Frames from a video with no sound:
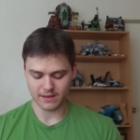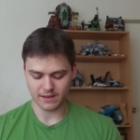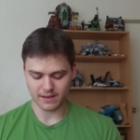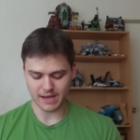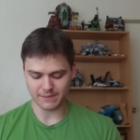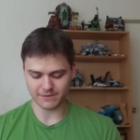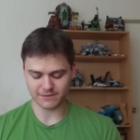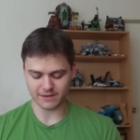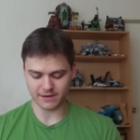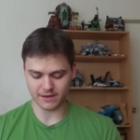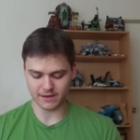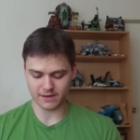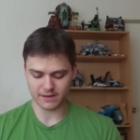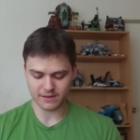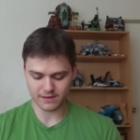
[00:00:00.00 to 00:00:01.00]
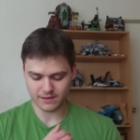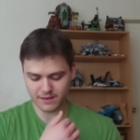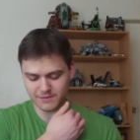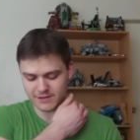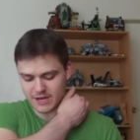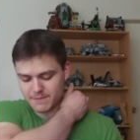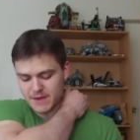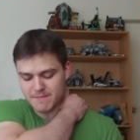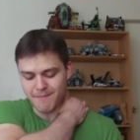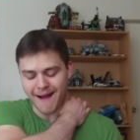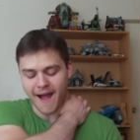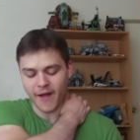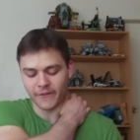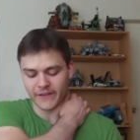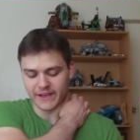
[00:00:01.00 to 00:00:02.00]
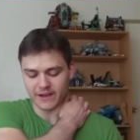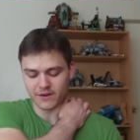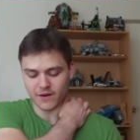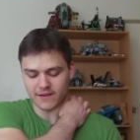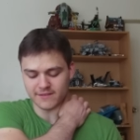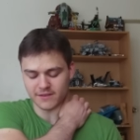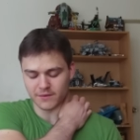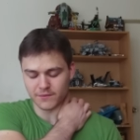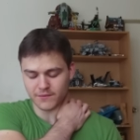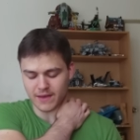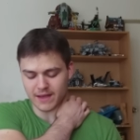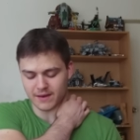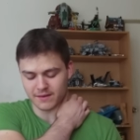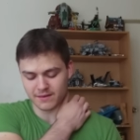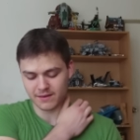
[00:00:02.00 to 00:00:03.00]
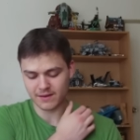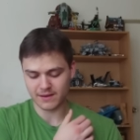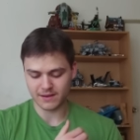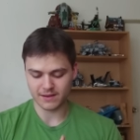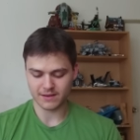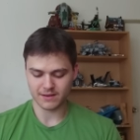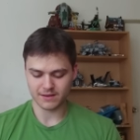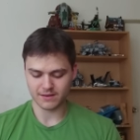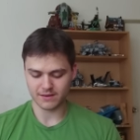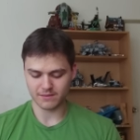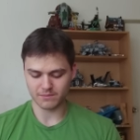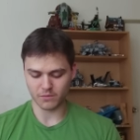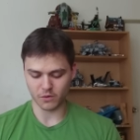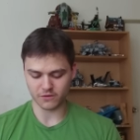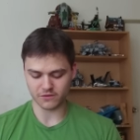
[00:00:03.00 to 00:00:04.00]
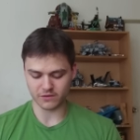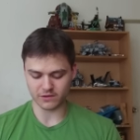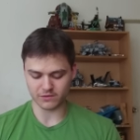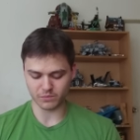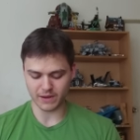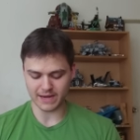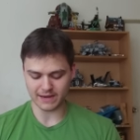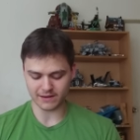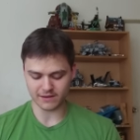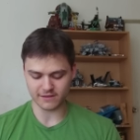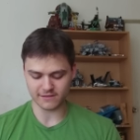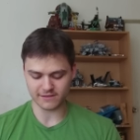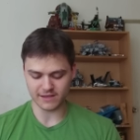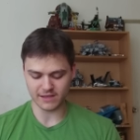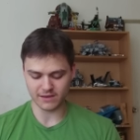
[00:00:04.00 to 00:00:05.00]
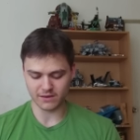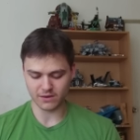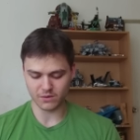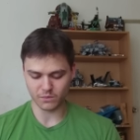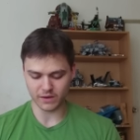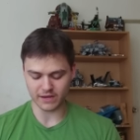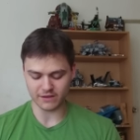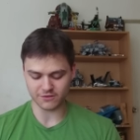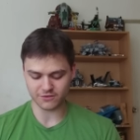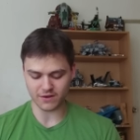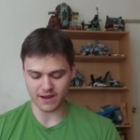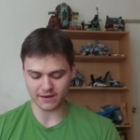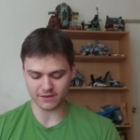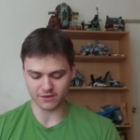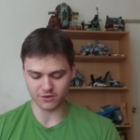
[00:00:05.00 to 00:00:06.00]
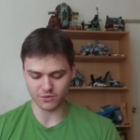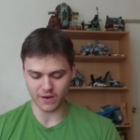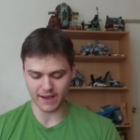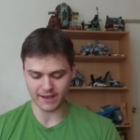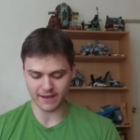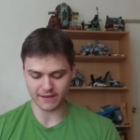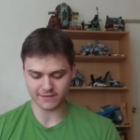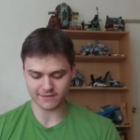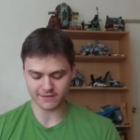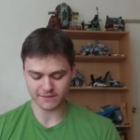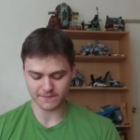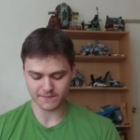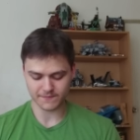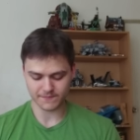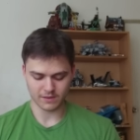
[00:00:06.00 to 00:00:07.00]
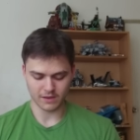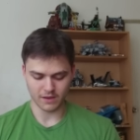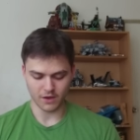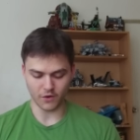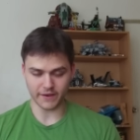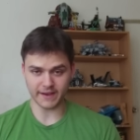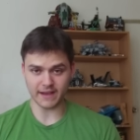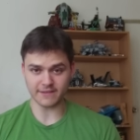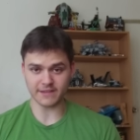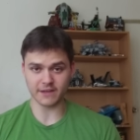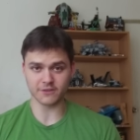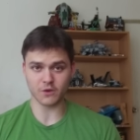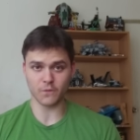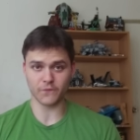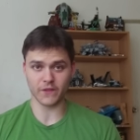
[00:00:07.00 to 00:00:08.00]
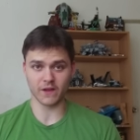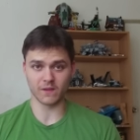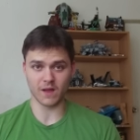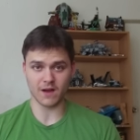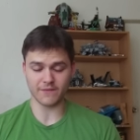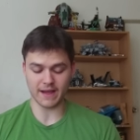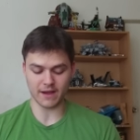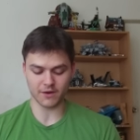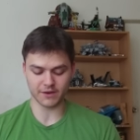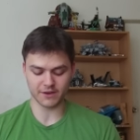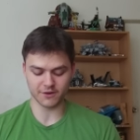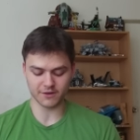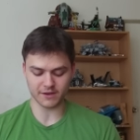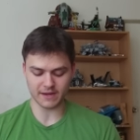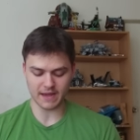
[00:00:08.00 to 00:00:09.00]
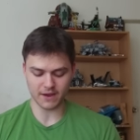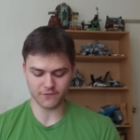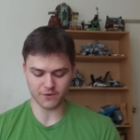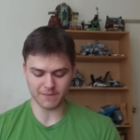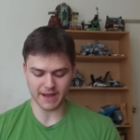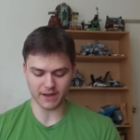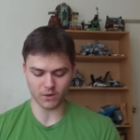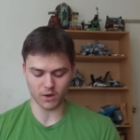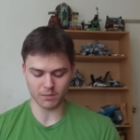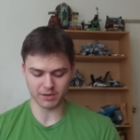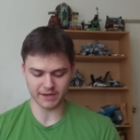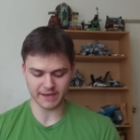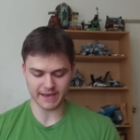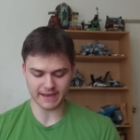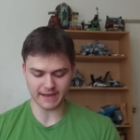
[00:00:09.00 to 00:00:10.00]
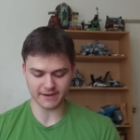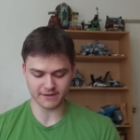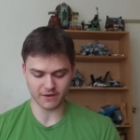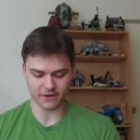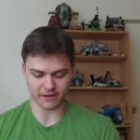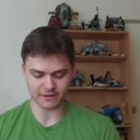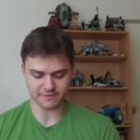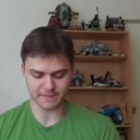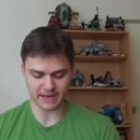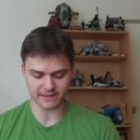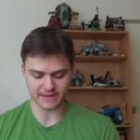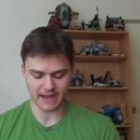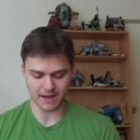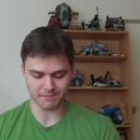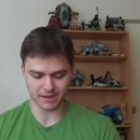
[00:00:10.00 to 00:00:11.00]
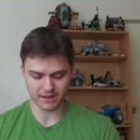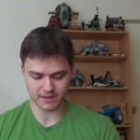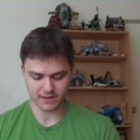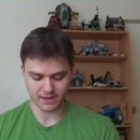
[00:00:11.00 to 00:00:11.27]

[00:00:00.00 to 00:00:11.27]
I'm just gonna be mildly aggressive and more so just waiting to see what he's trying to do, I guess. Okay, guys, he does go for the Lava Hound here to tank for my Goblin gang. I did not expect that, but